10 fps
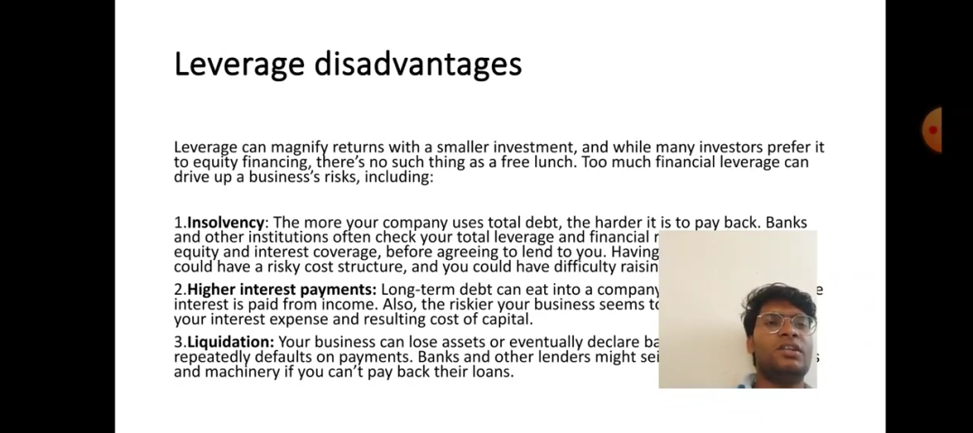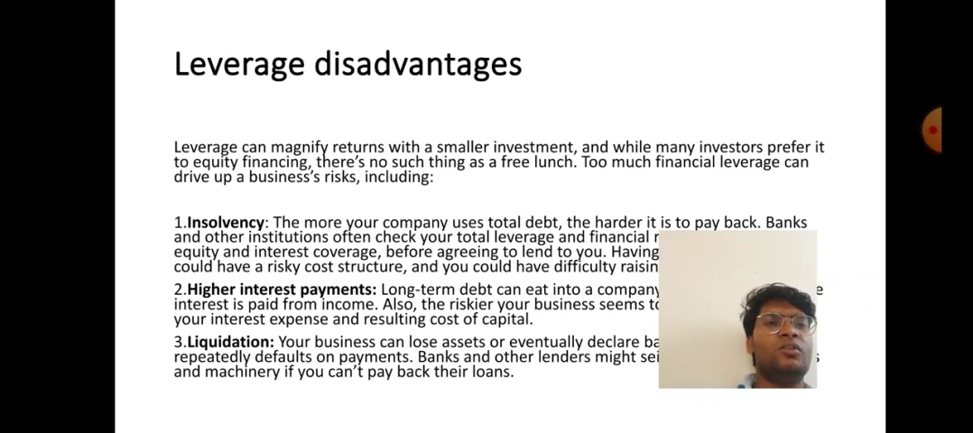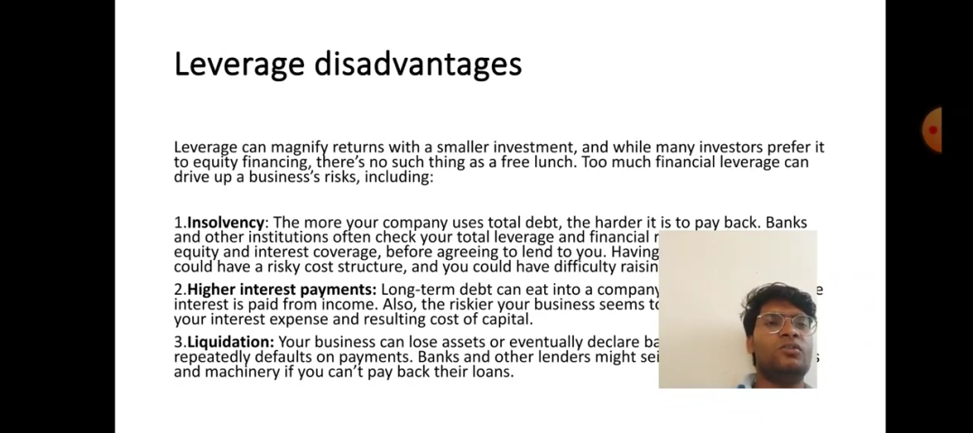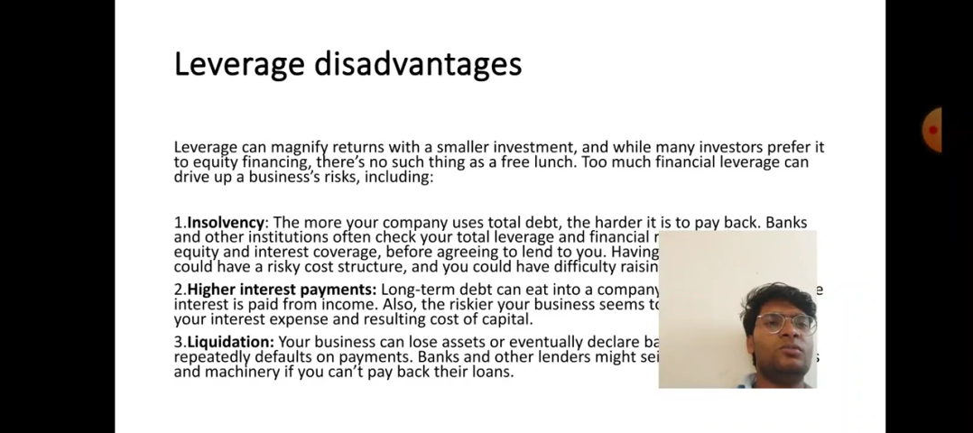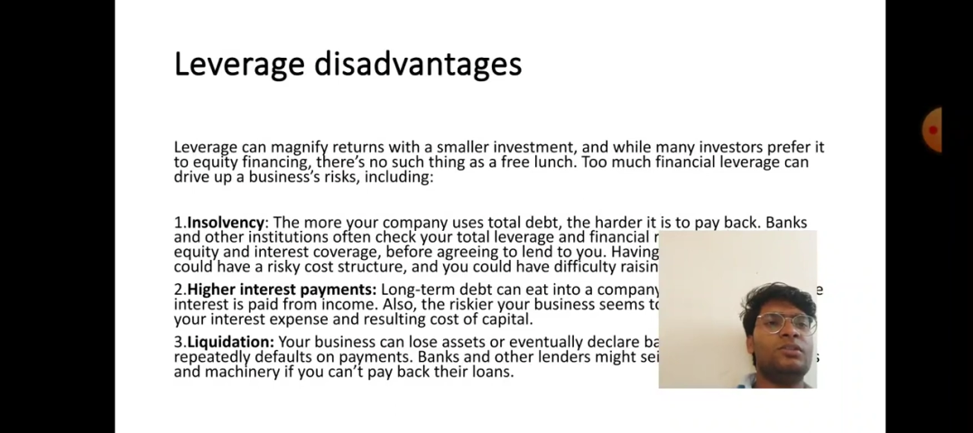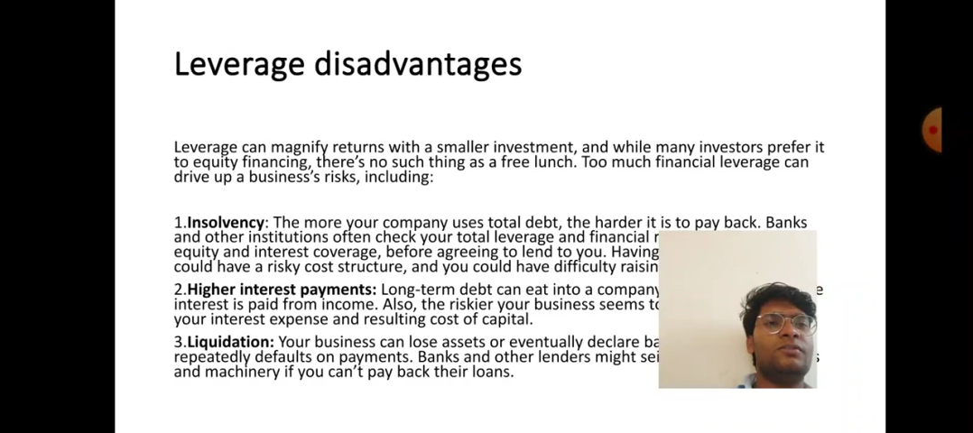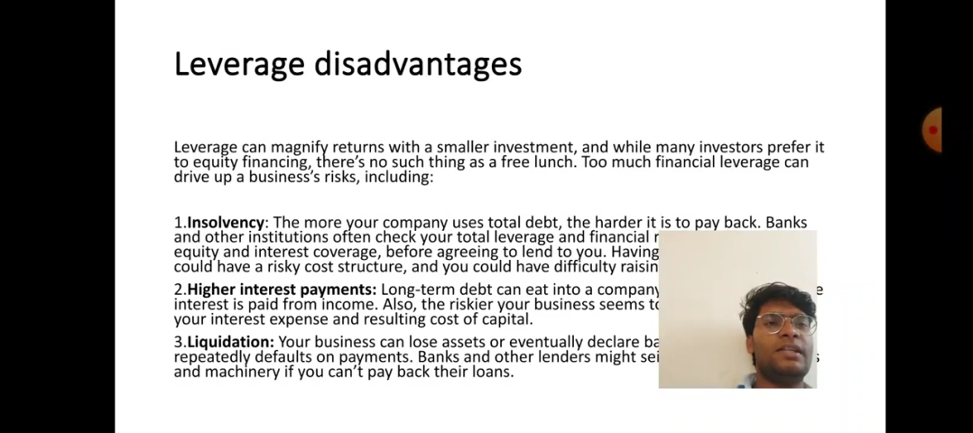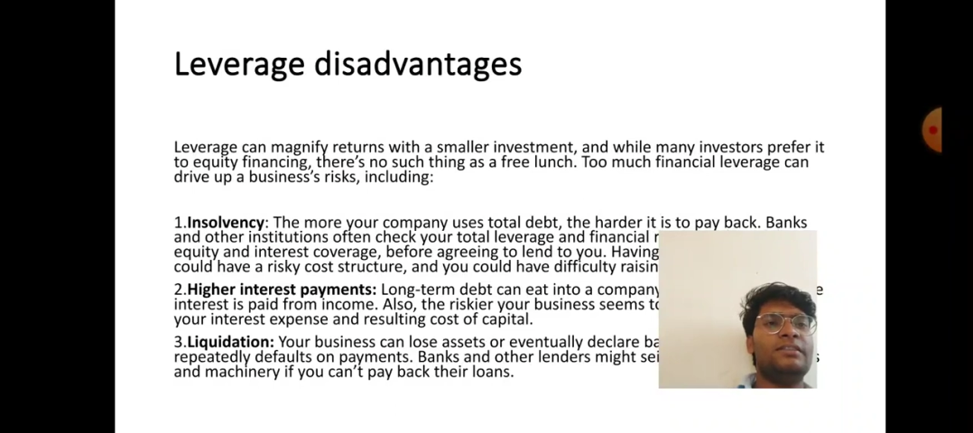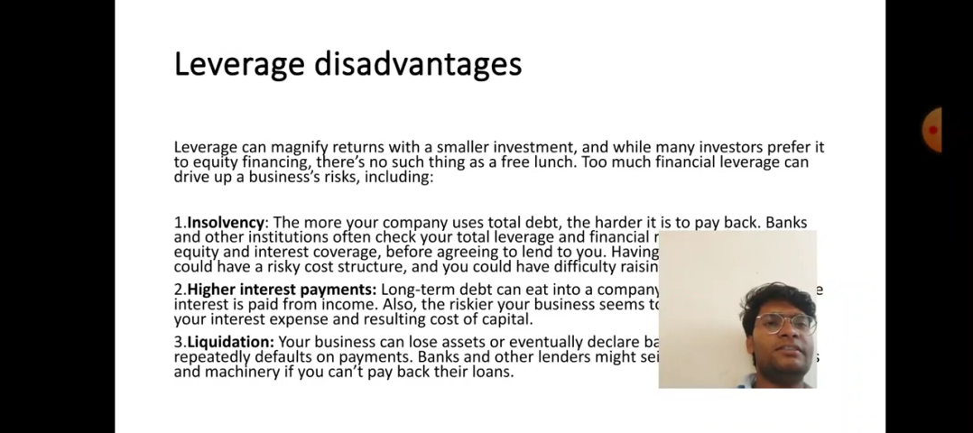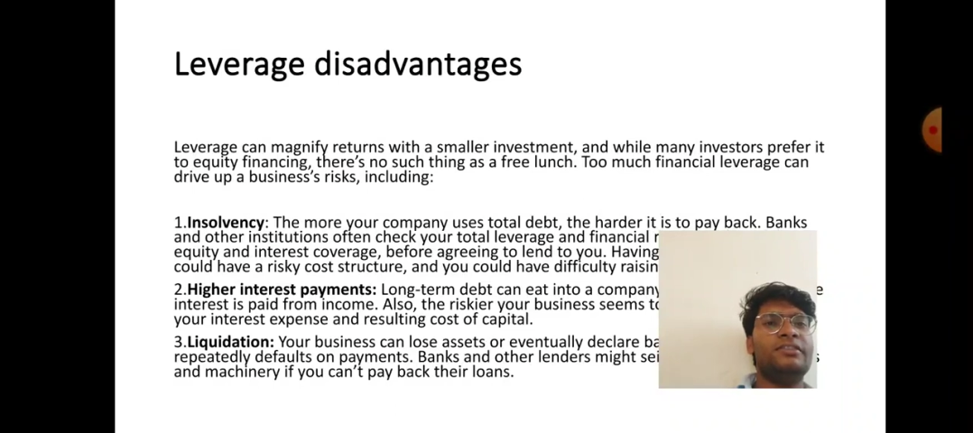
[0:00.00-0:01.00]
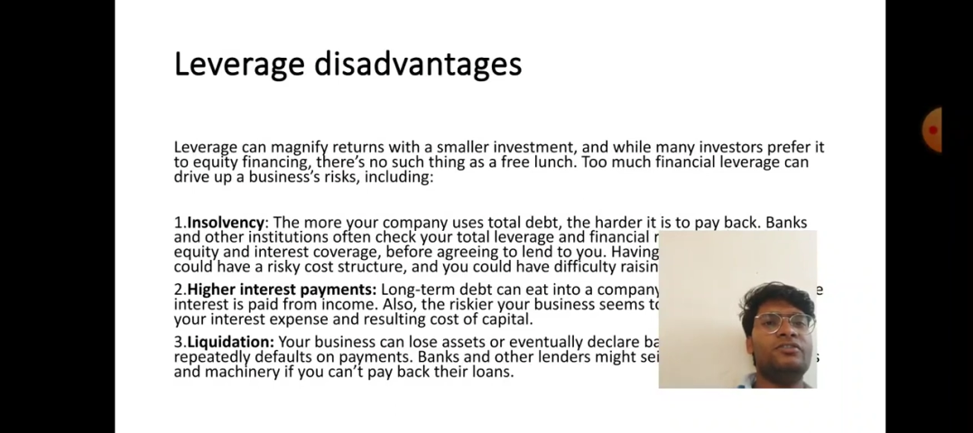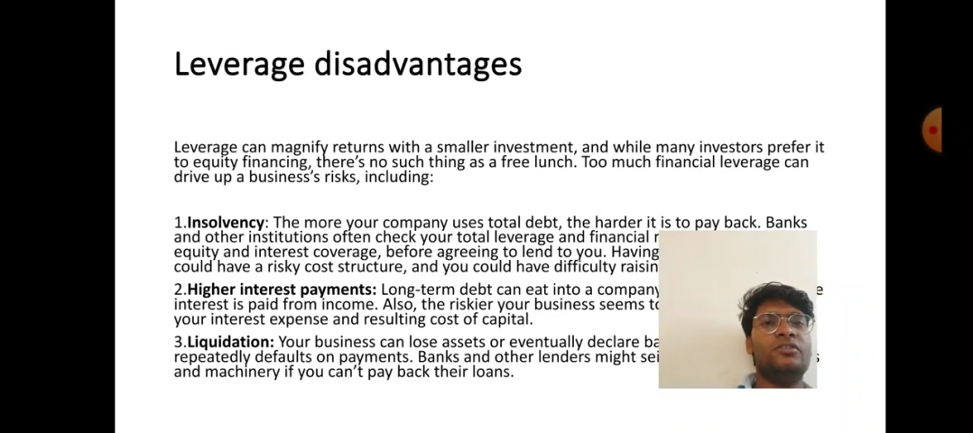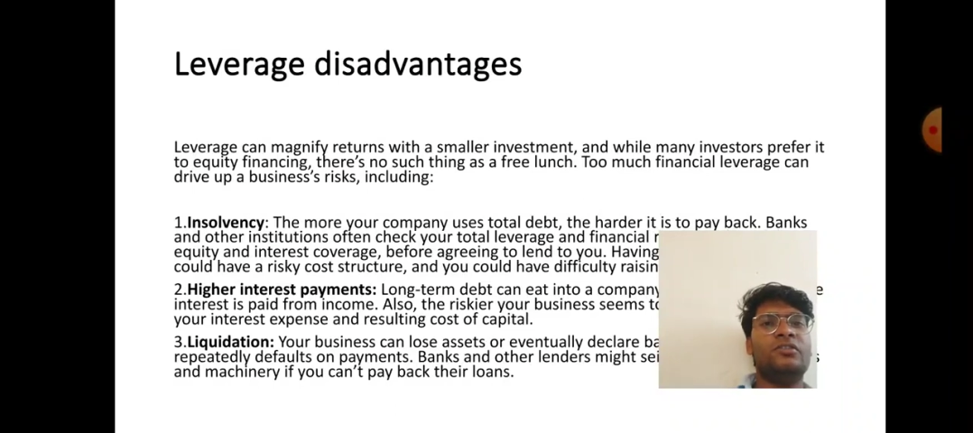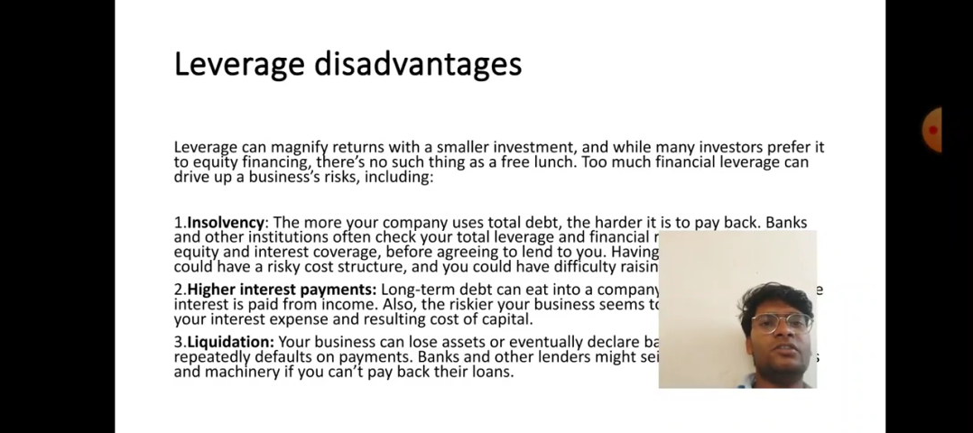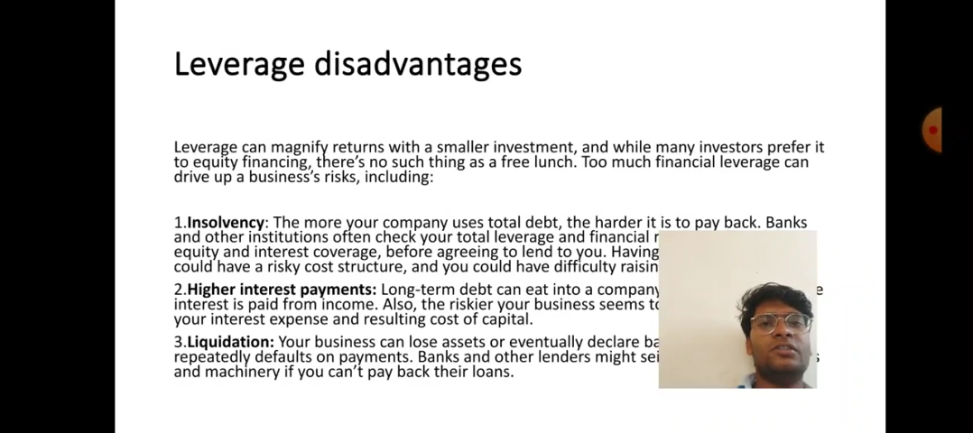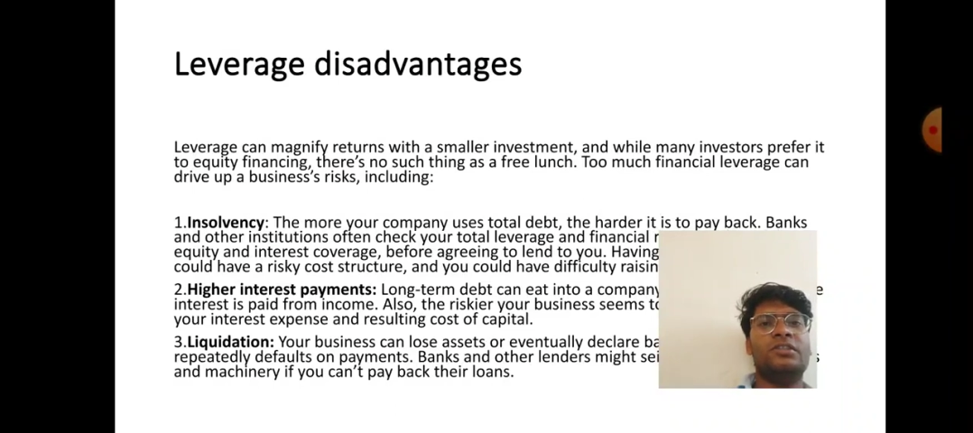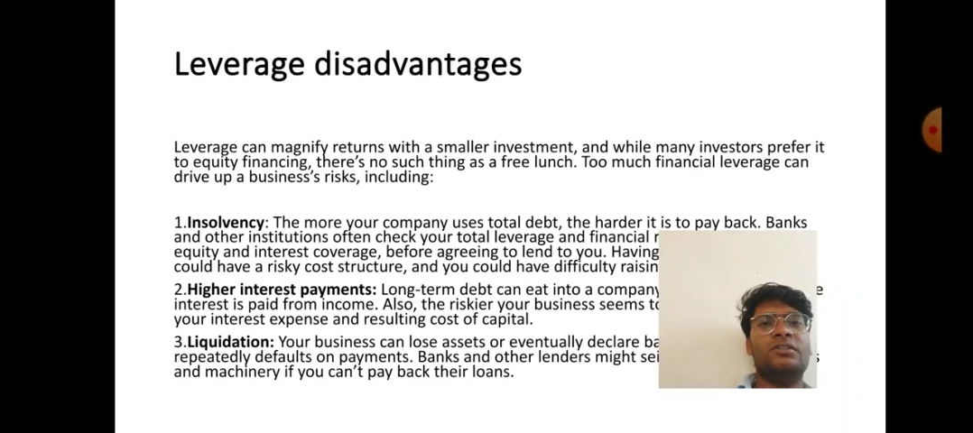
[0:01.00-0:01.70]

too much financial reserve